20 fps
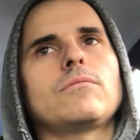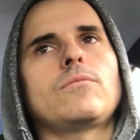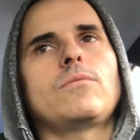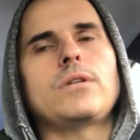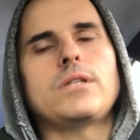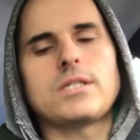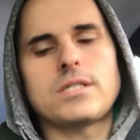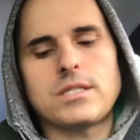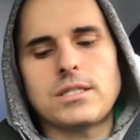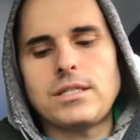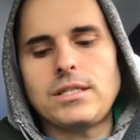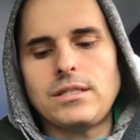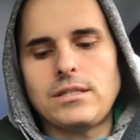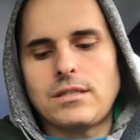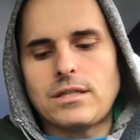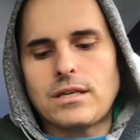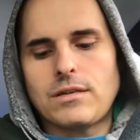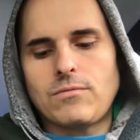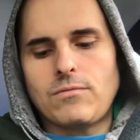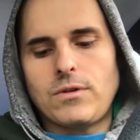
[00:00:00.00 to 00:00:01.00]
we see
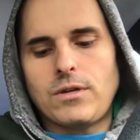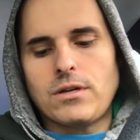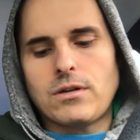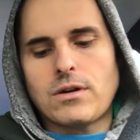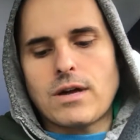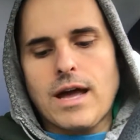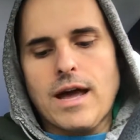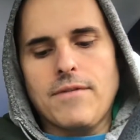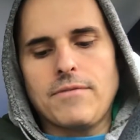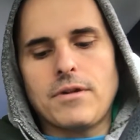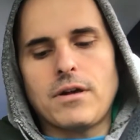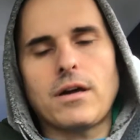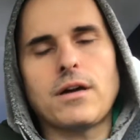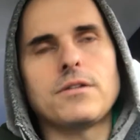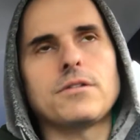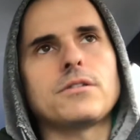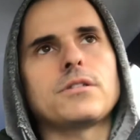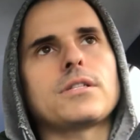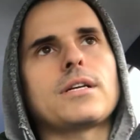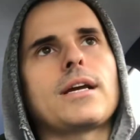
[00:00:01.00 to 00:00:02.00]
that we don't have an
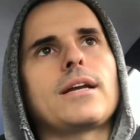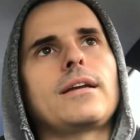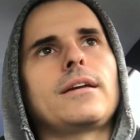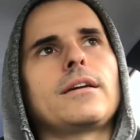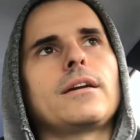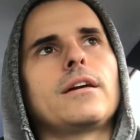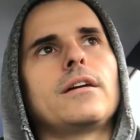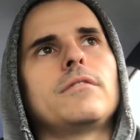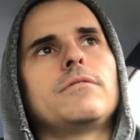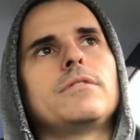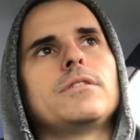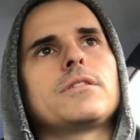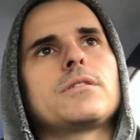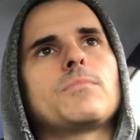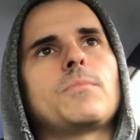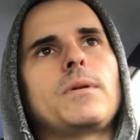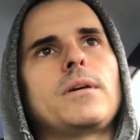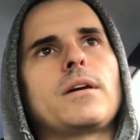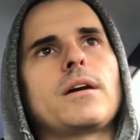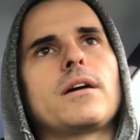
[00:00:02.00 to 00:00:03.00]
understanding of is
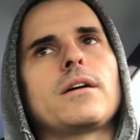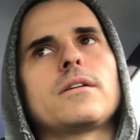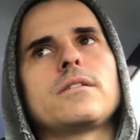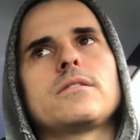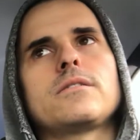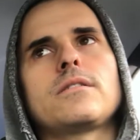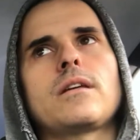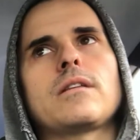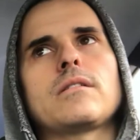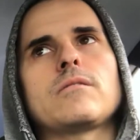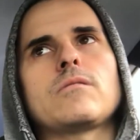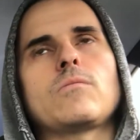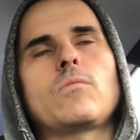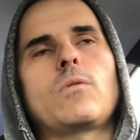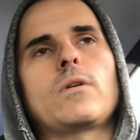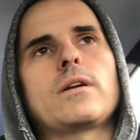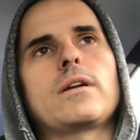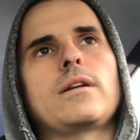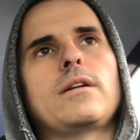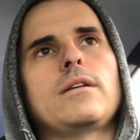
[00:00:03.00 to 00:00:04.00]
because that's
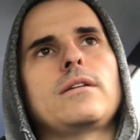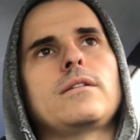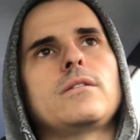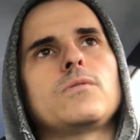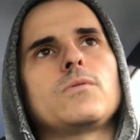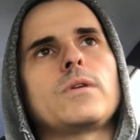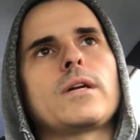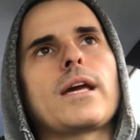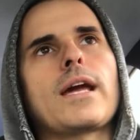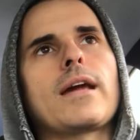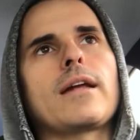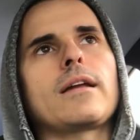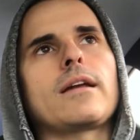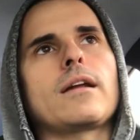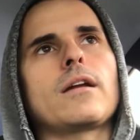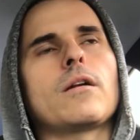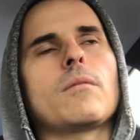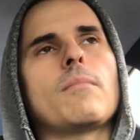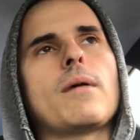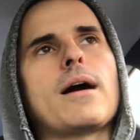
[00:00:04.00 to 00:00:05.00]
what it is. We can't
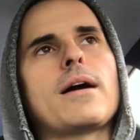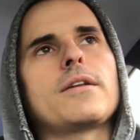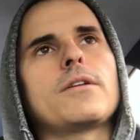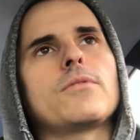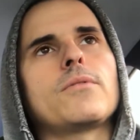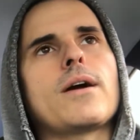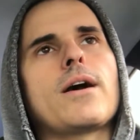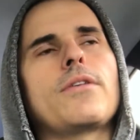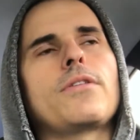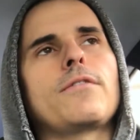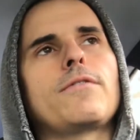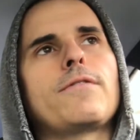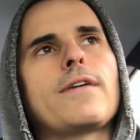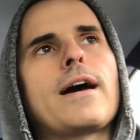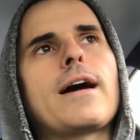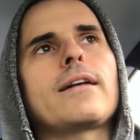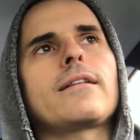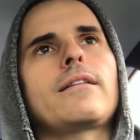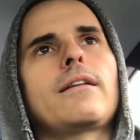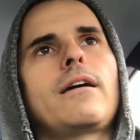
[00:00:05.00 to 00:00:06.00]
get our mind around the
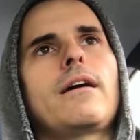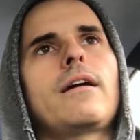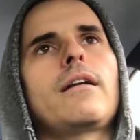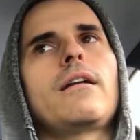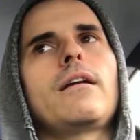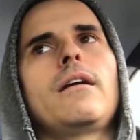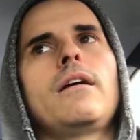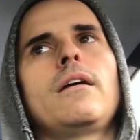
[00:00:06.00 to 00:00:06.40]
fact that,